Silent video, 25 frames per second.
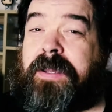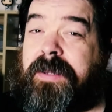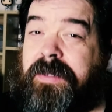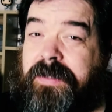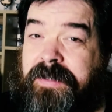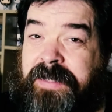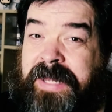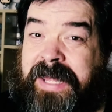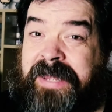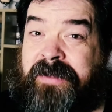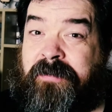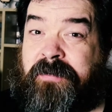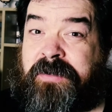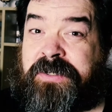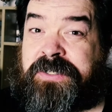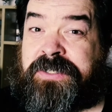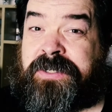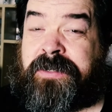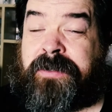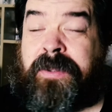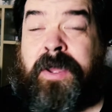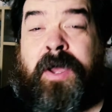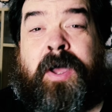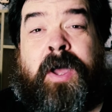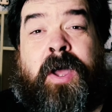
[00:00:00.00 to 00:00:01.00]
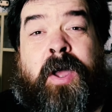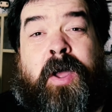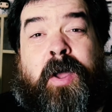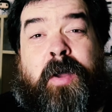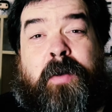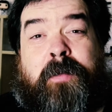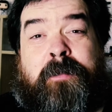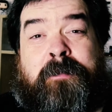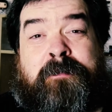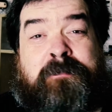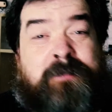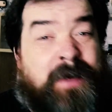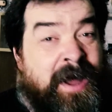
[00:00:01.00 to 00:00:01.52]
Language.
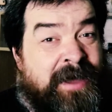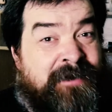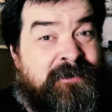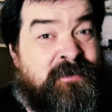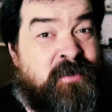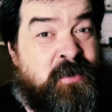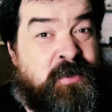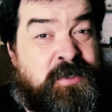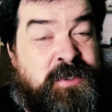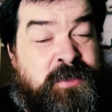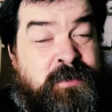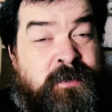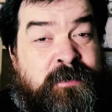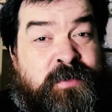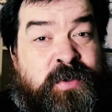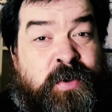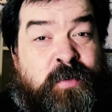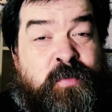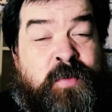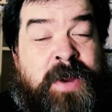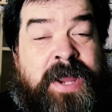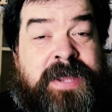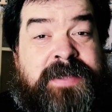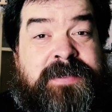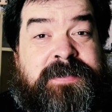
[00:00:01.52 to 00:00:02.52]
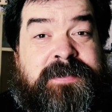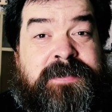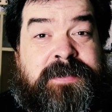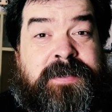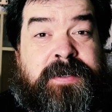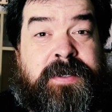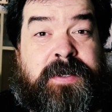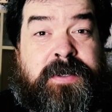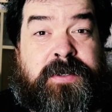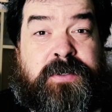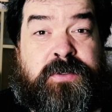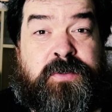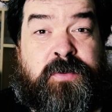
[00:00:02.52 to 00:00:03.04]
By virtue of your race,
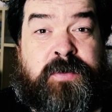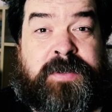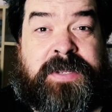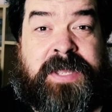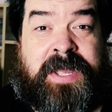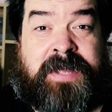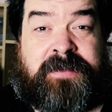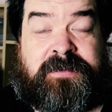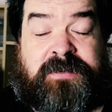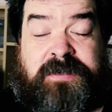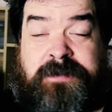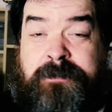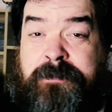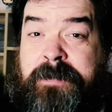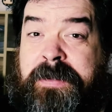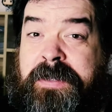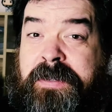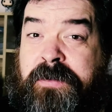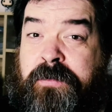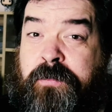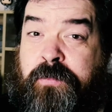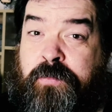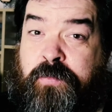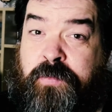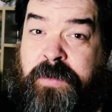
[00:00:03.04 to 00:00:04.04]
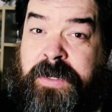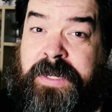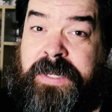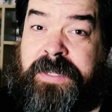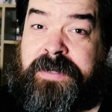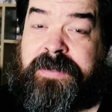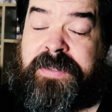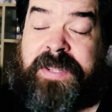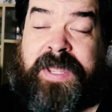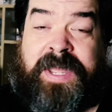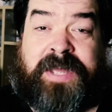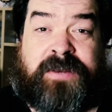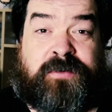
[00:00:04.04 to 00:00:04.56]
you can speak,
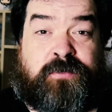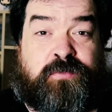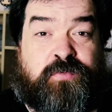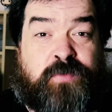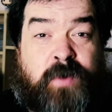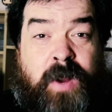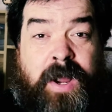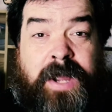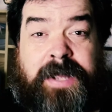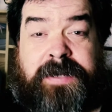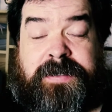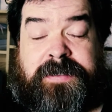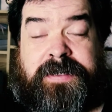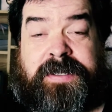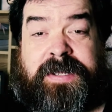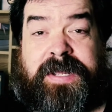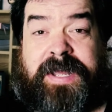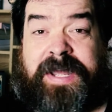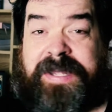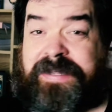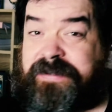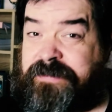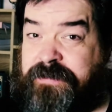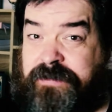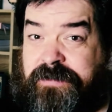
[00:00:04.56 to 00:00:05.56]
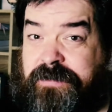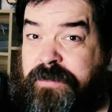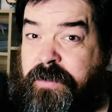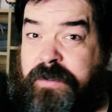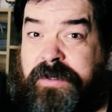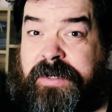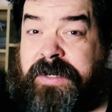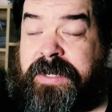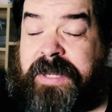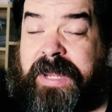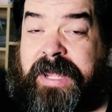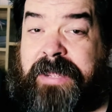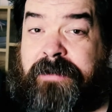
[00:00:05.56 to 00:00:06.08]
read, and write a
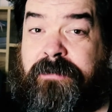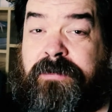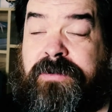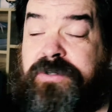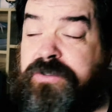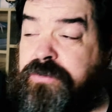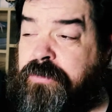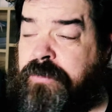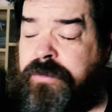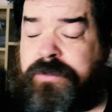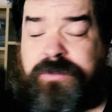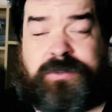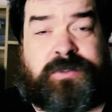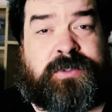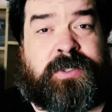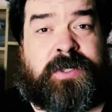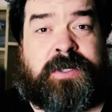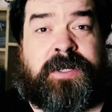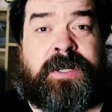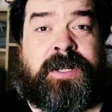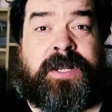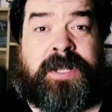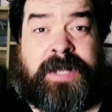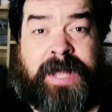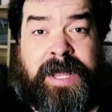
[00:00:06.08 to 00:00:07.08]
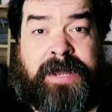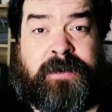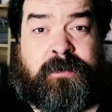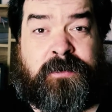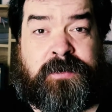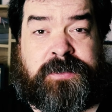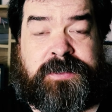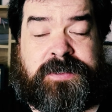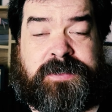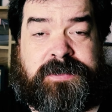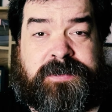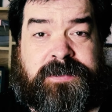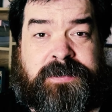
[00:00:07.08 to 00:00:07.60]
certain language or certain
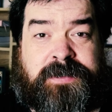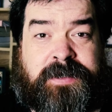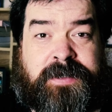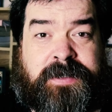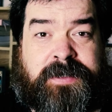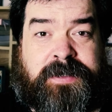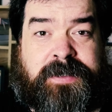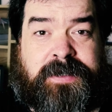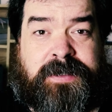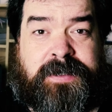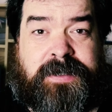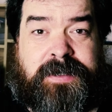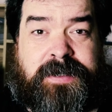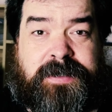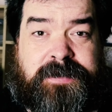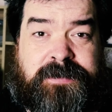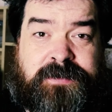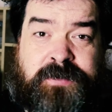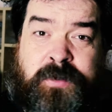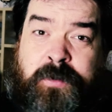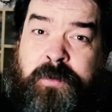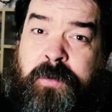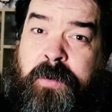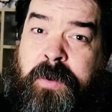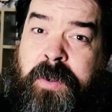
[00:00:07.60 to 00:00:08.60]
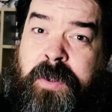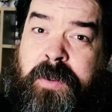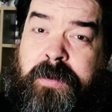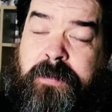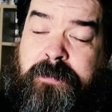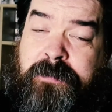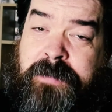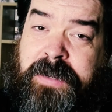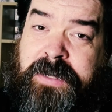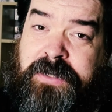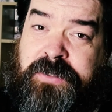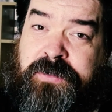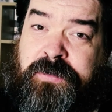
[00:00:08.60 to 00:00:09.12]
languages. So
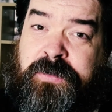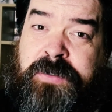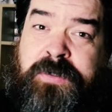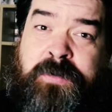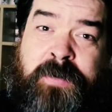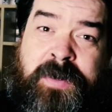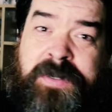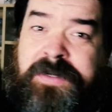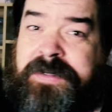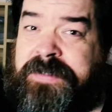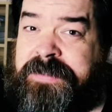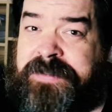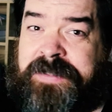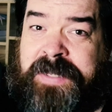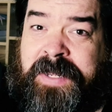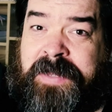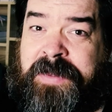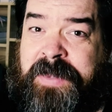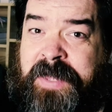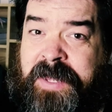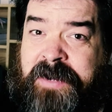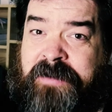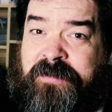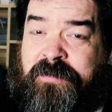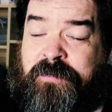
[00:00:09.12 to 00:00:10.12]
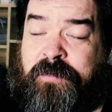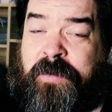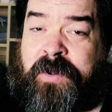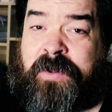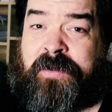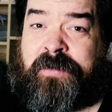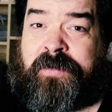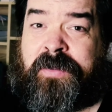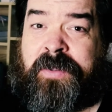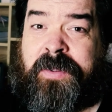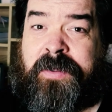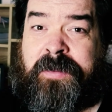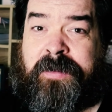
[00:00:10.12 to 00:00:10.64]
make sure you understand that as
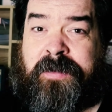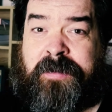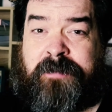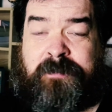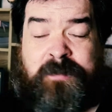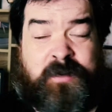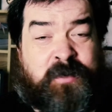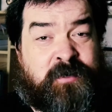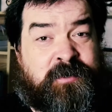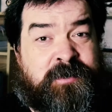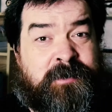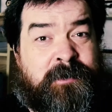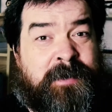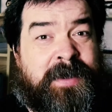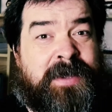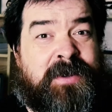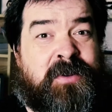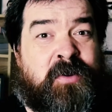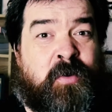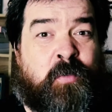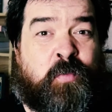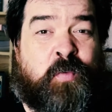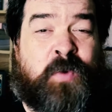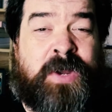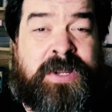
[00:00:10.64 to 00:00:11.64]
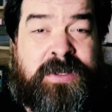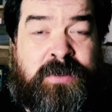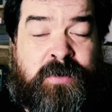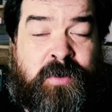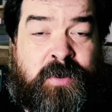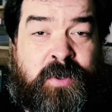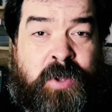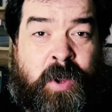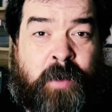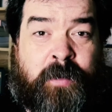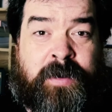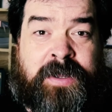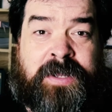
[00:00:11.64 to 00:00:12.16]
well, because depending on where you're
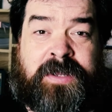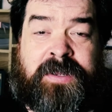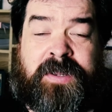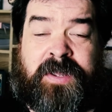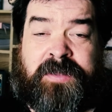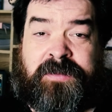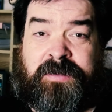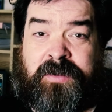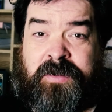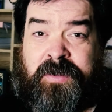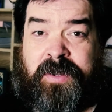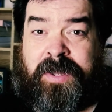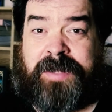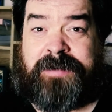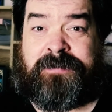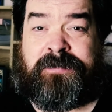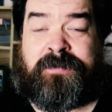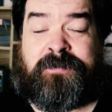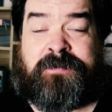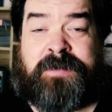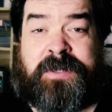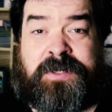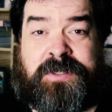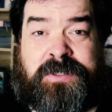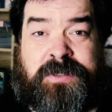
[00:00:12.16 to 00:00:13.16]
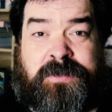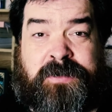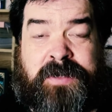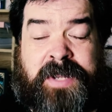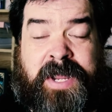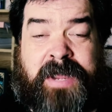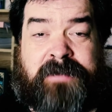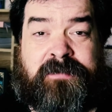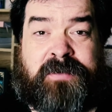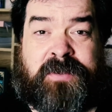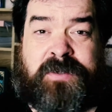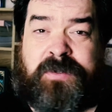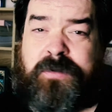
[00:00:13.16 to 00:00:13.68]
going and the kind of adventure you're
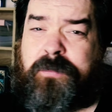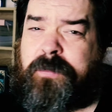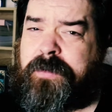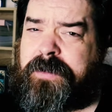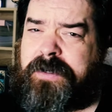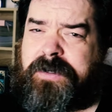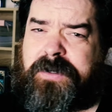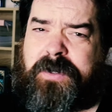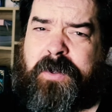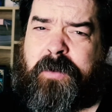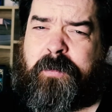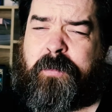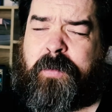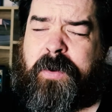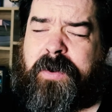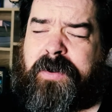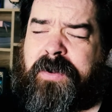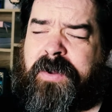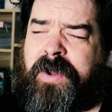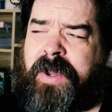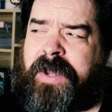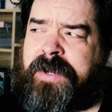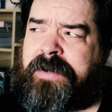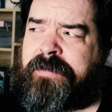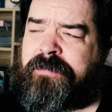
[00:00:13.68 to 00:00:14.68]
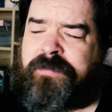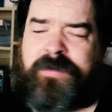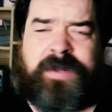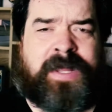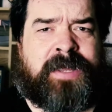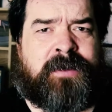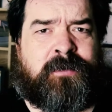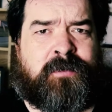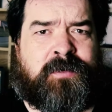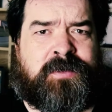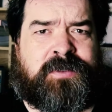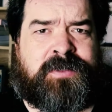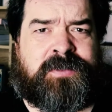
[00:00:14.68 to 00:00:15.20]
having, you want to know what kind of
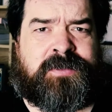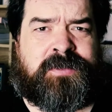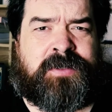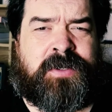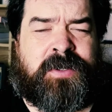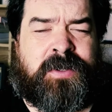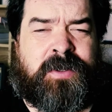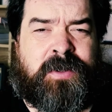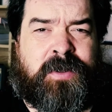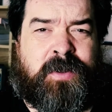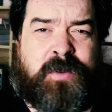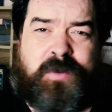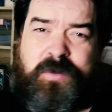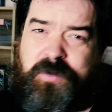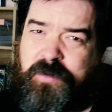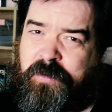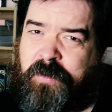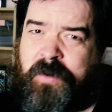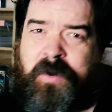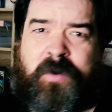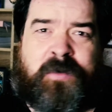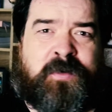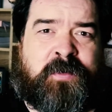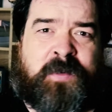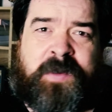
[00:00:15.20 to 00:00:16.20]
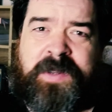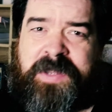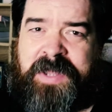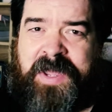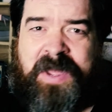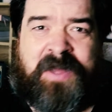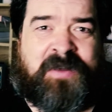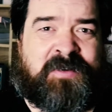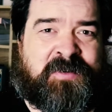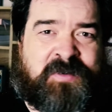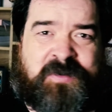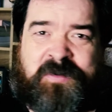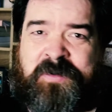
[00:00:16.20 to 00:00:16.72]
languages you're going to
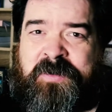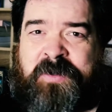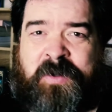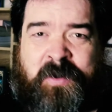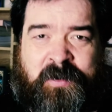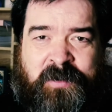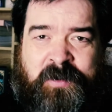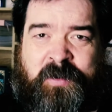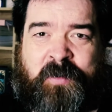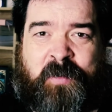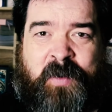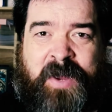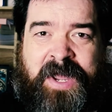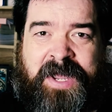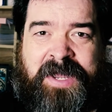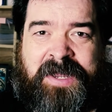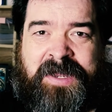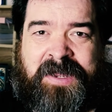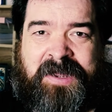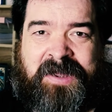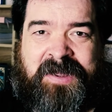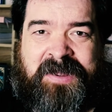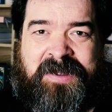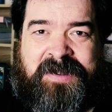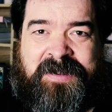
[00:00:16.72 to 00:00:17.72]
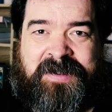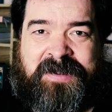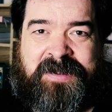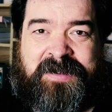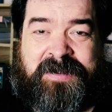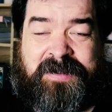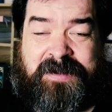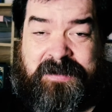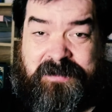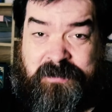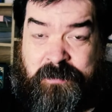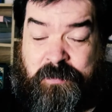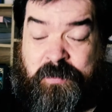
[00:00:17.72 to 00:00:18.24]
encounter along the way.
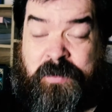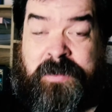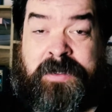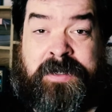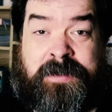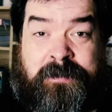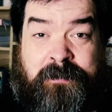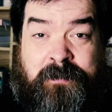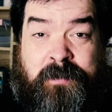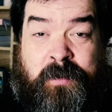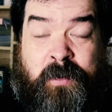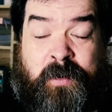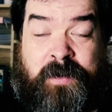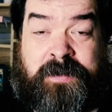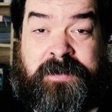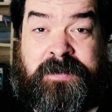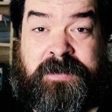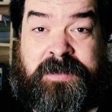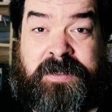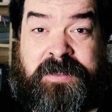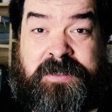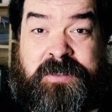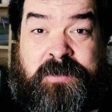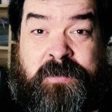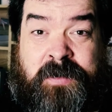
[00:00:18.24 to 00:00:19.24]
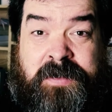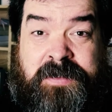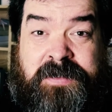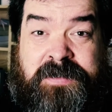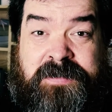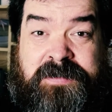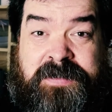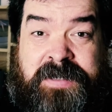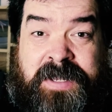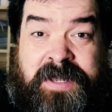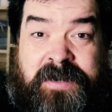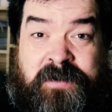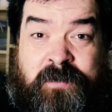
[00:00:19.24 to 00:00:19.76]
It's really important that you
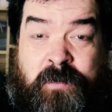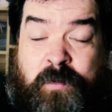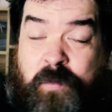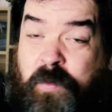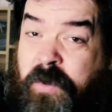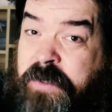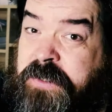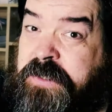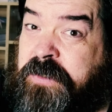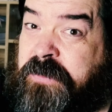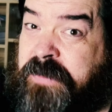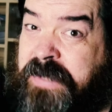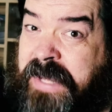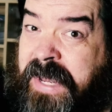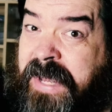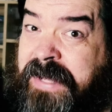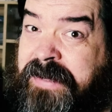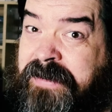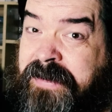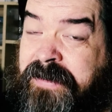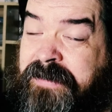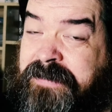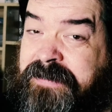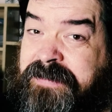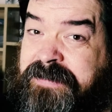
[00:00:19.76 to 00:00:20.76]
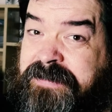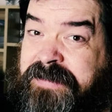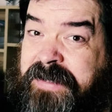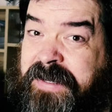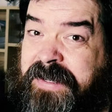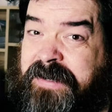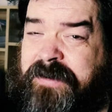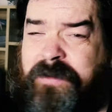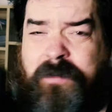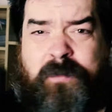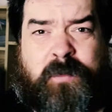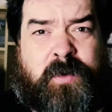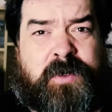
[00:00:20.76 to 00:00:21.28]
understand what you can
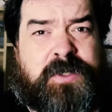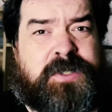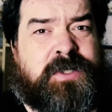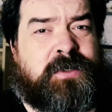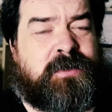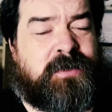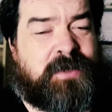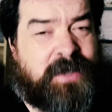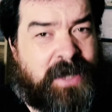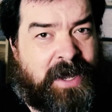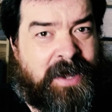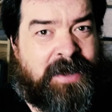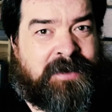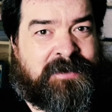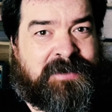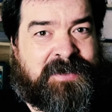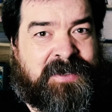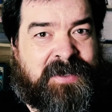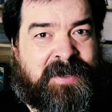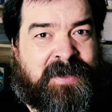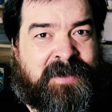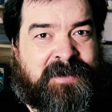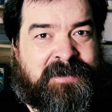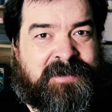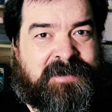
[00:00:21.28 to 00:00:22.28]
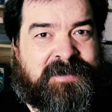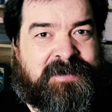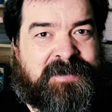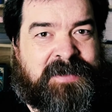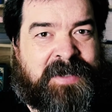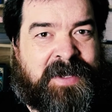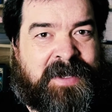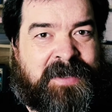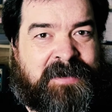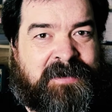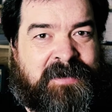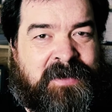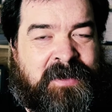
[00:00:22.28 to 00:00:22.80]
understand and what you can't
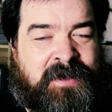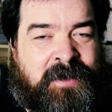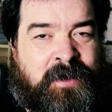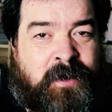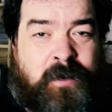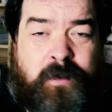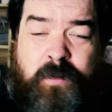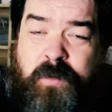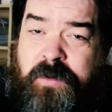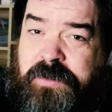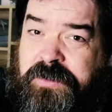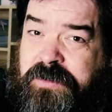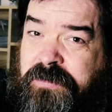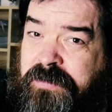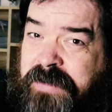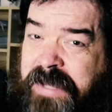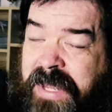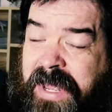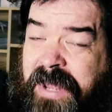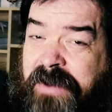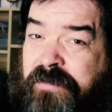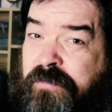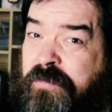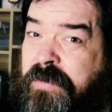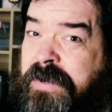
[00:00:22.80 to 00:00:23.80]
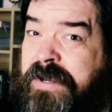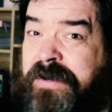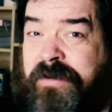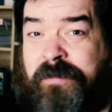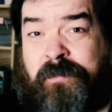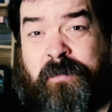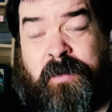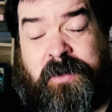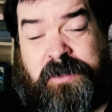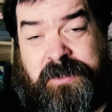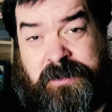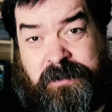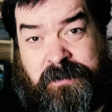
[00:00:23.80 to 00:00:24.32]
understand, what you can read
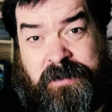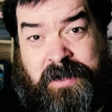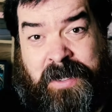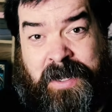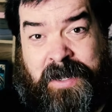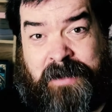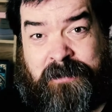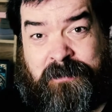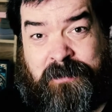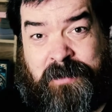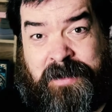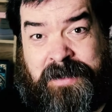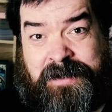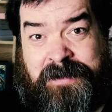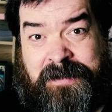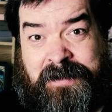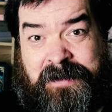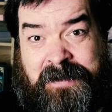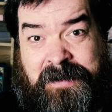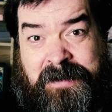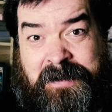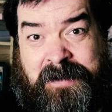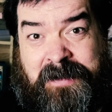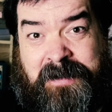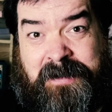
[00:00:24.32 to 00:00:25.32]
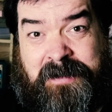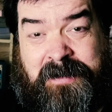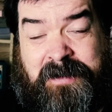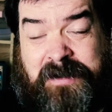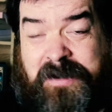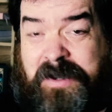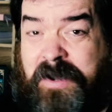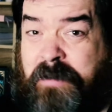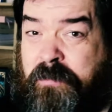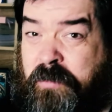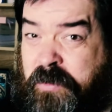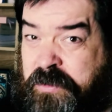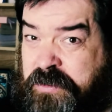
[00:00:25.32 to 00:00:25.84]
and what you can't read,
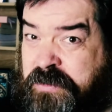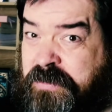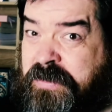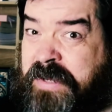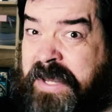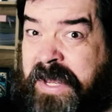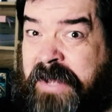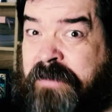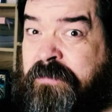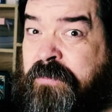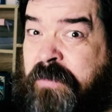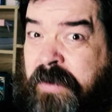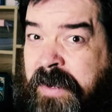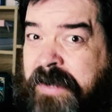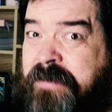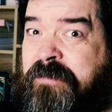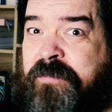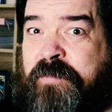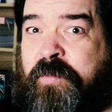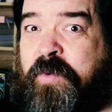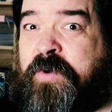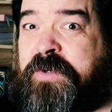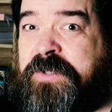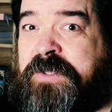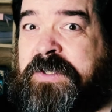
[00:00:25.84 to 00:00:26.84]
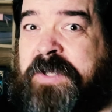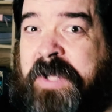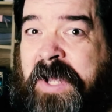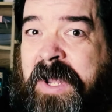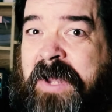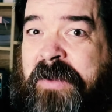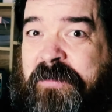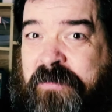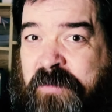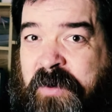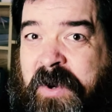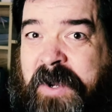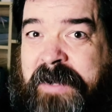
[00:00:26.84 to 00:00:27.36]
and what you can write and what you
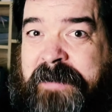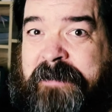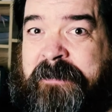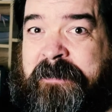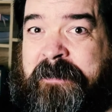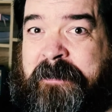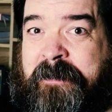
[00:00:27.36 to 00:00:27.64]
can't write.